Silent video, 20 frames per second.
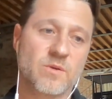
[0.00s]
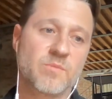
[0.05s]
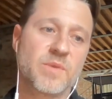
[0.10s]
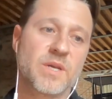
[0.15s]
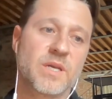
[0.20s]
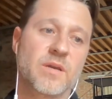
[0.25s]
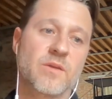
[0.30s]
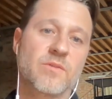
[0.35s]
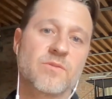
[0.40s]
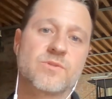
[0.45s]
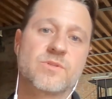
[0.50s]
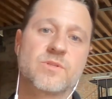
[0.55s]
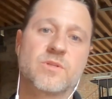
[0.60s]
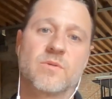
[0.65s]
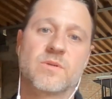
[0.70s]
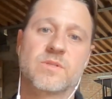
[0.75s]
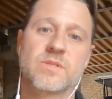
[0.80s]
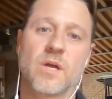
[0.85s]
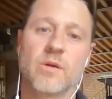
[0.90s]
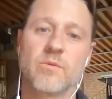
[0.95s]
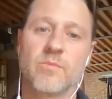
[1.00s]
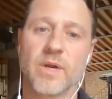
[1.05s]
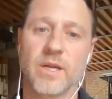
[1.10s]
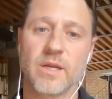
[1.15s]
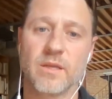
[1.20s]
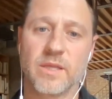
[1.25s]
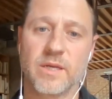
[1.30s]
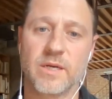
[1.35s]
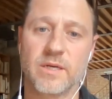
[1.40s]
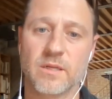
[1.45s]
and many others do as
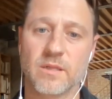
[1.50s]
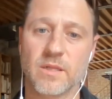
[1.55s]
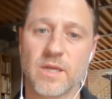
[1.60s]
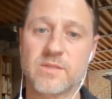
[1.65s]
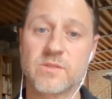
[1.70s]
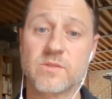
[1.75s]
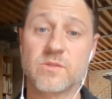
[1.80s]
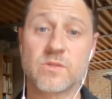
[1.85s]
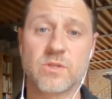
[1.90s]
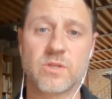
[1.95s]
unregulated and licensed